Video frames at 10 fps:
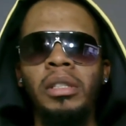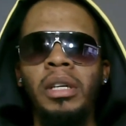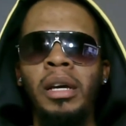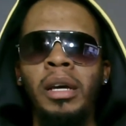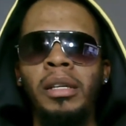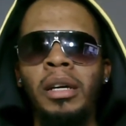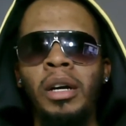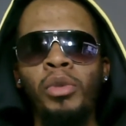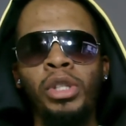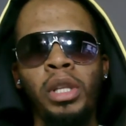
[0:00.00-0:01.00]
And
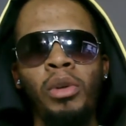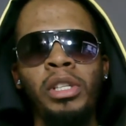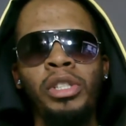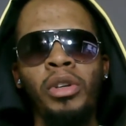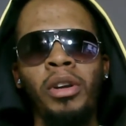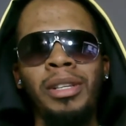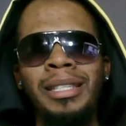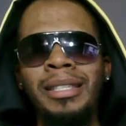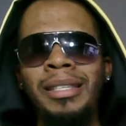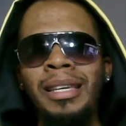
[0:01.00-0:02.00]
we're slowly starting to
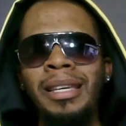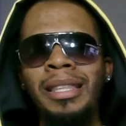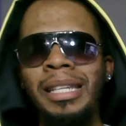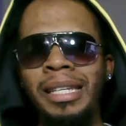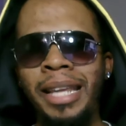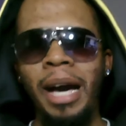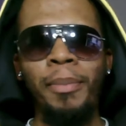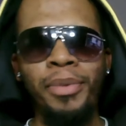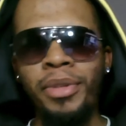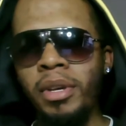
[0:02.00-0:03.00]
see the
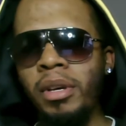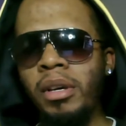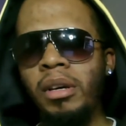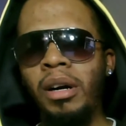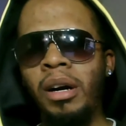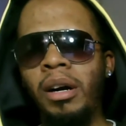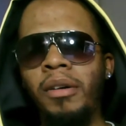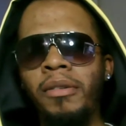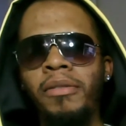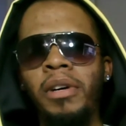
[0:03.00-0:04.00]
depth
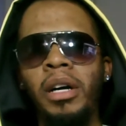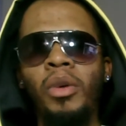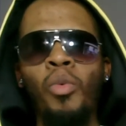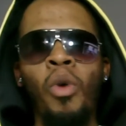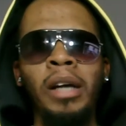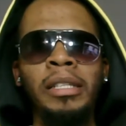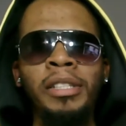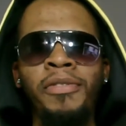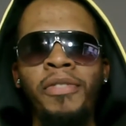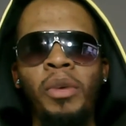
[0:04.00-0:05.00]
of
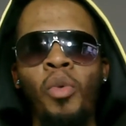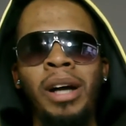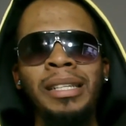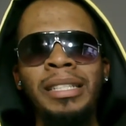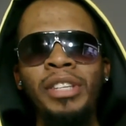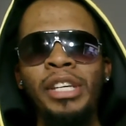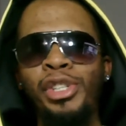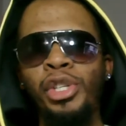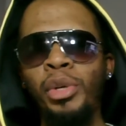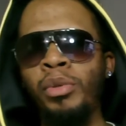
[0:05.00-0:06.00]
Wanda's
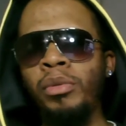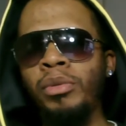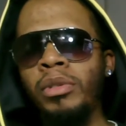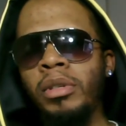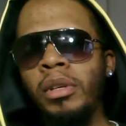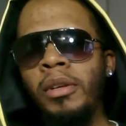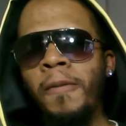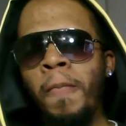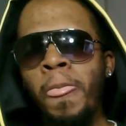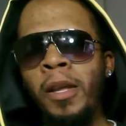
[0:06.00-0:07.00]
issues.
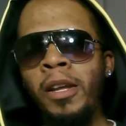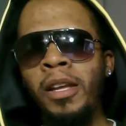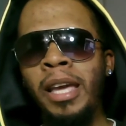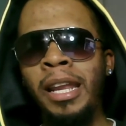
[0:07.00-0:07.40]
And